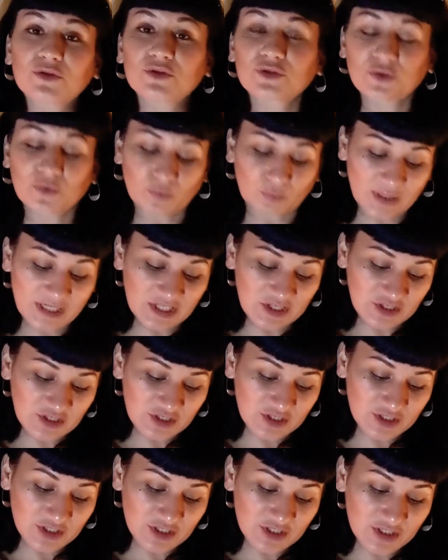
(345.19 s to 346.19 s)

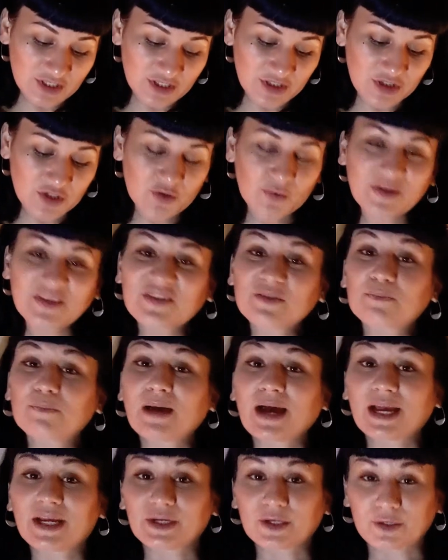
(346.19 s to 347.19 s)
to
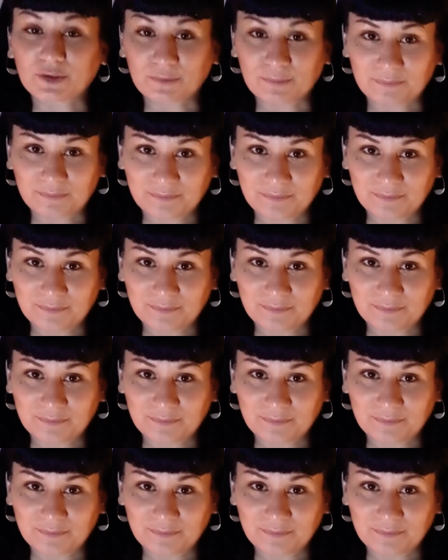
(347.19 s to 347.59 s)
aspire.